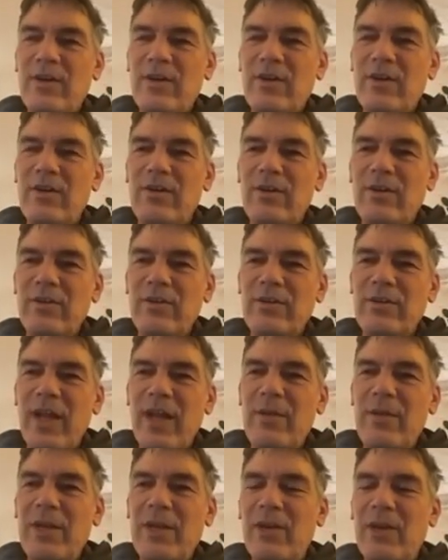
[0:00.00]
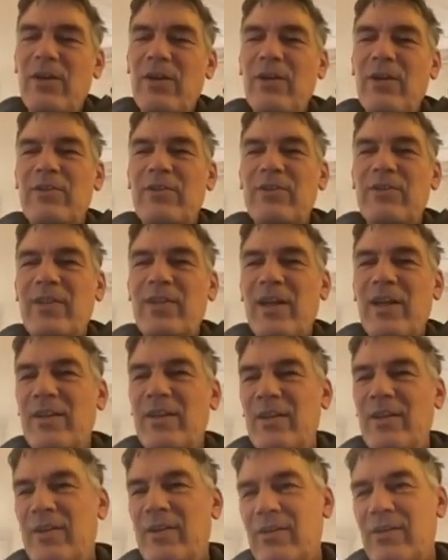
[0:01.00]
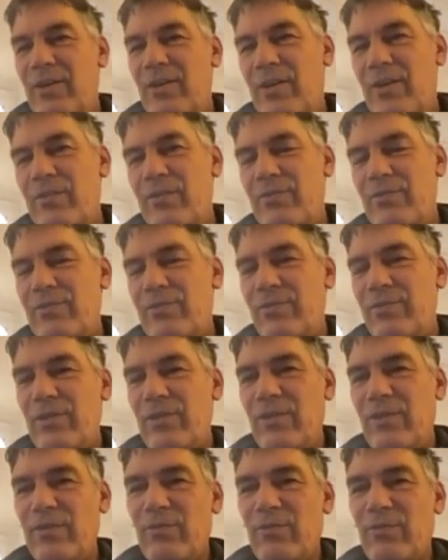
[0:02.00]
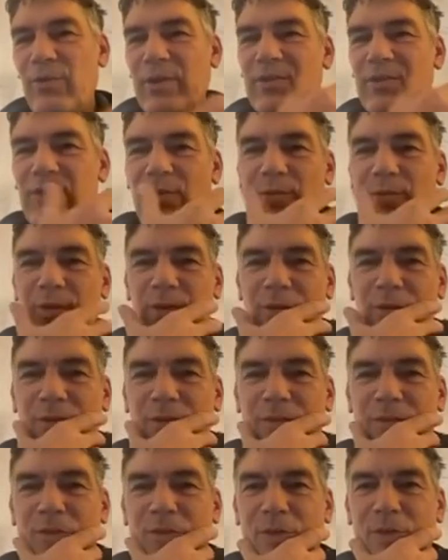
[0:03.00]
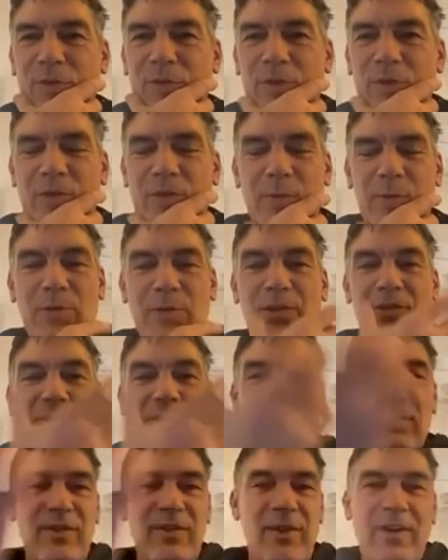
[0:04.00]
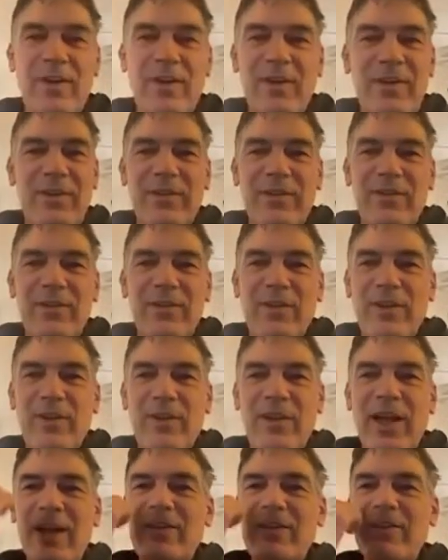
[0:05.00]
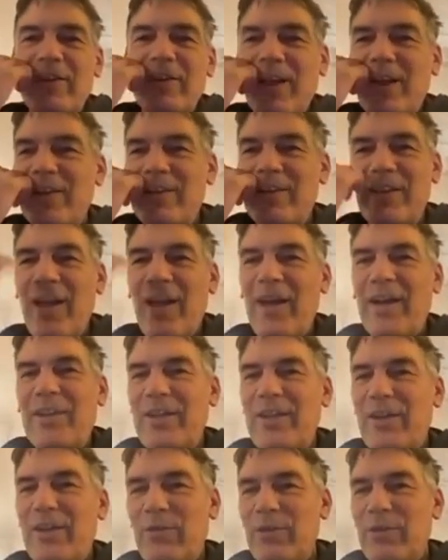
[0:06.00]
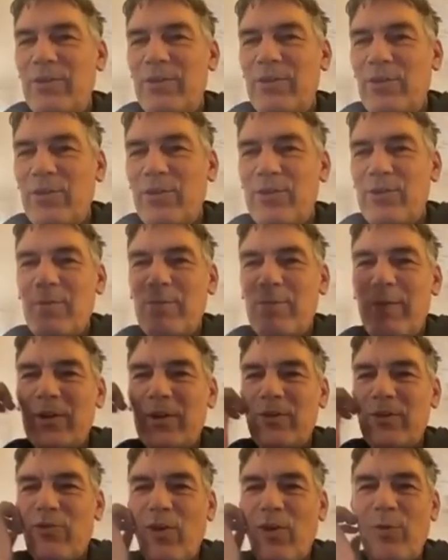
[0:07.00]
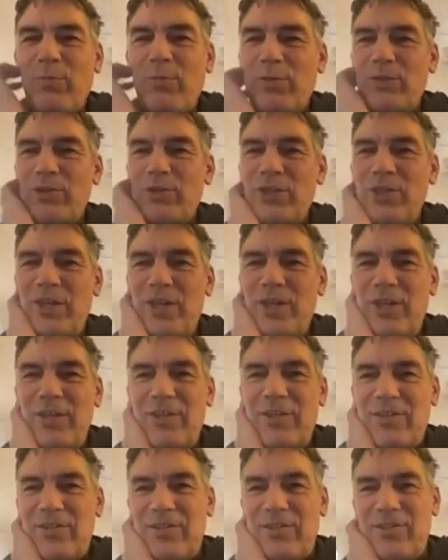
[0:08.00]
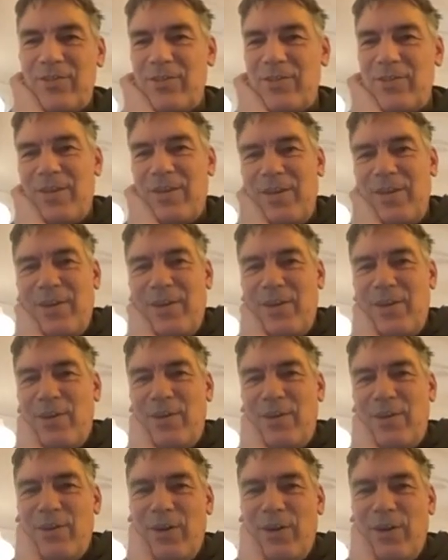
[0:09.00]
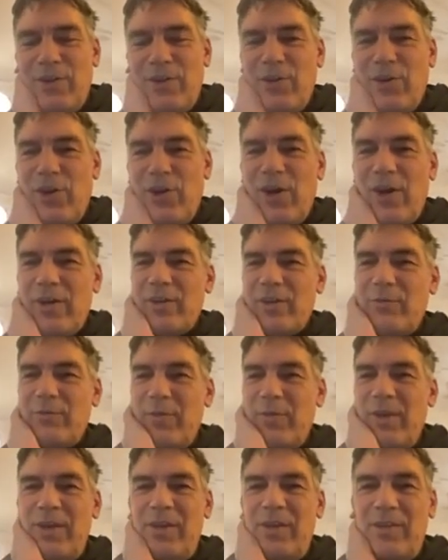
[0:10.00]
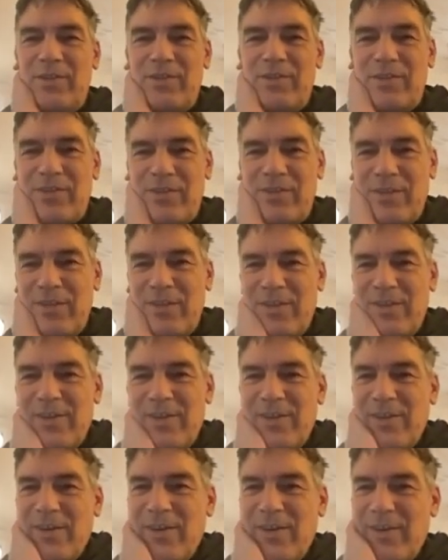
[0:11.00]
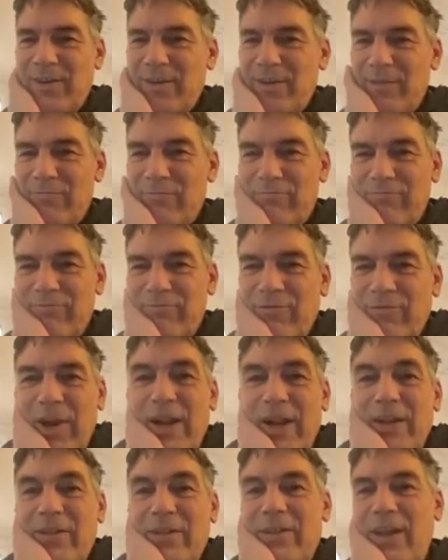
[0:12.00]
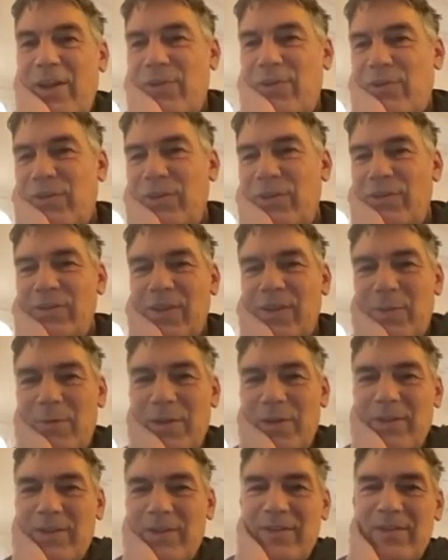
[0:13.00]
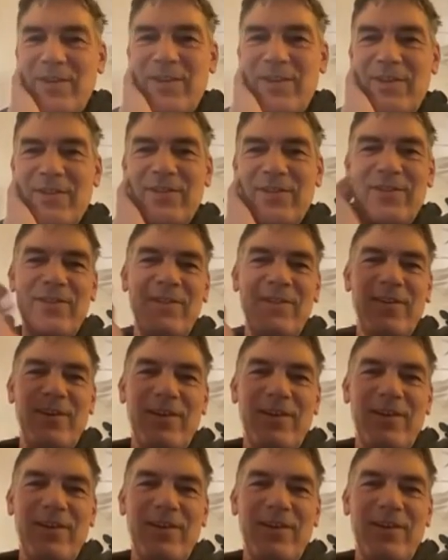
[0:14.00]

uh, a dynamical understanding of of what's going on. So, for example, in 1999 there were talks about crumpled sheets uh, how the heart beats, uh, Rayleigh-Taylor instabilities,